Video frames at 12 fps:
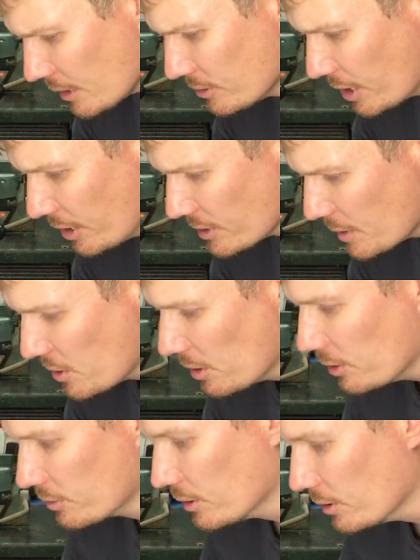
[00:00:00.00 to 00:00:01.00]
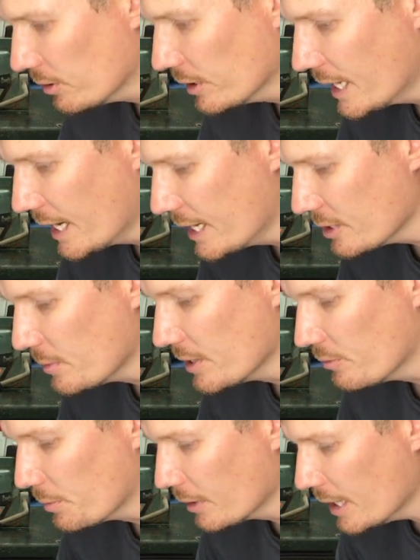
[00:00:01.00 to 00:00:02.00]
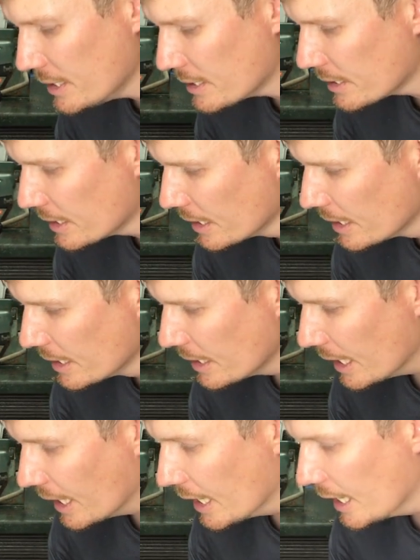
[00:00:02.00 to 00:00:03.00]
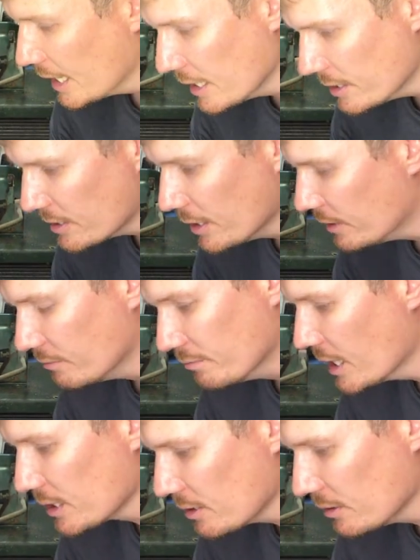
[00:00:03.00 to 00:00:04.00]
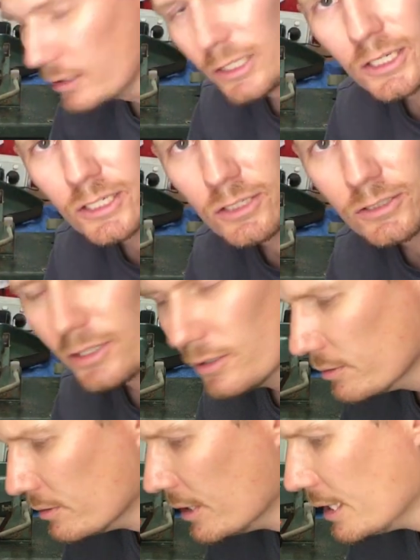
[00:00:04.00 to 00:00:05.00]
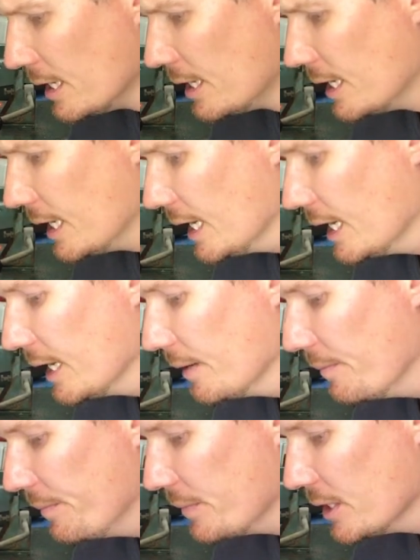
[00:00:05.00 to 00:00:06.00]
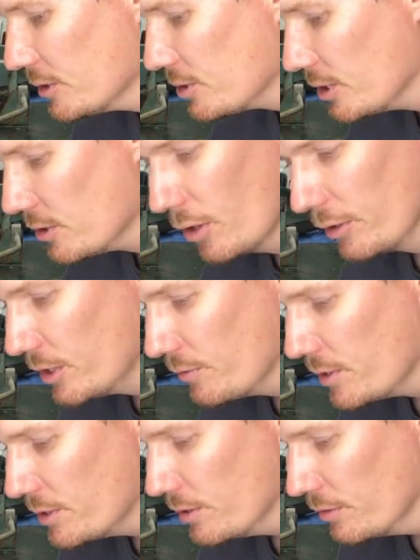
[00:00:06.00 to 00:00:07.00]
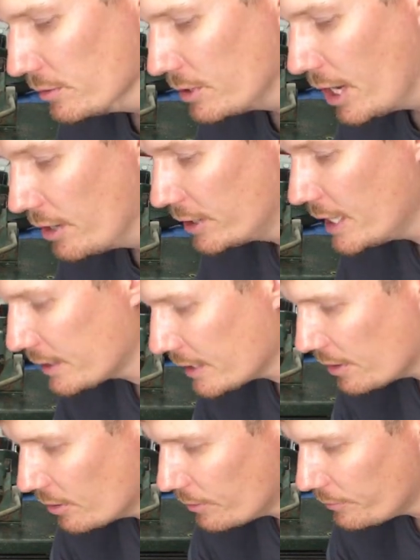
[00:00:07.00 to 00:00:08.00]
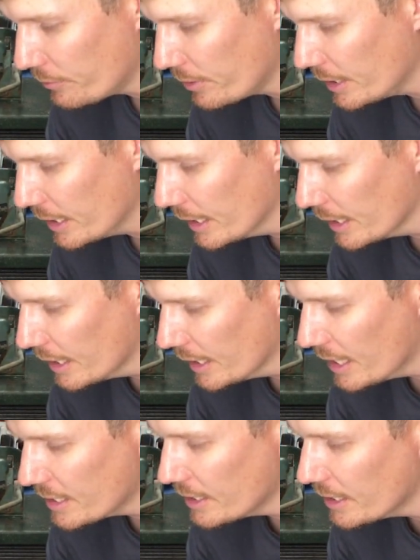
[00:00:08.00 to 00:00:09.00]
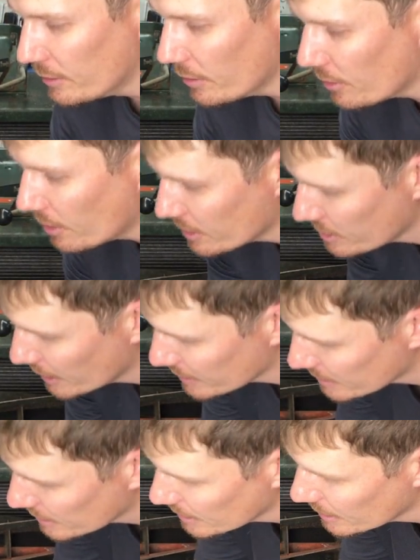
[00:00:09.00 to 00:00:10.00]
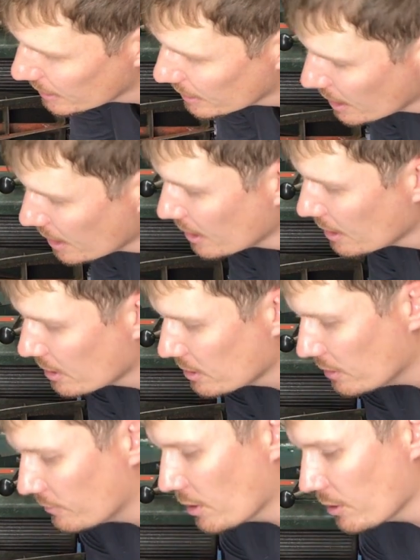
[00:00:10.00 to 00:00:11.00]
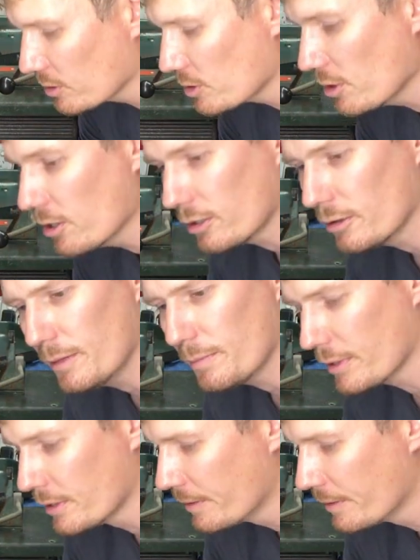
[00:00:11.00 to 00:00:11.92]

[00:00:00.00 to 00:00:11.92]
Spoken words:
So somewhere along the line that has been replaced. It is in excellent condition still. It's just not the original. So to get that off, underneath the height adjuster here, you've got a circlip,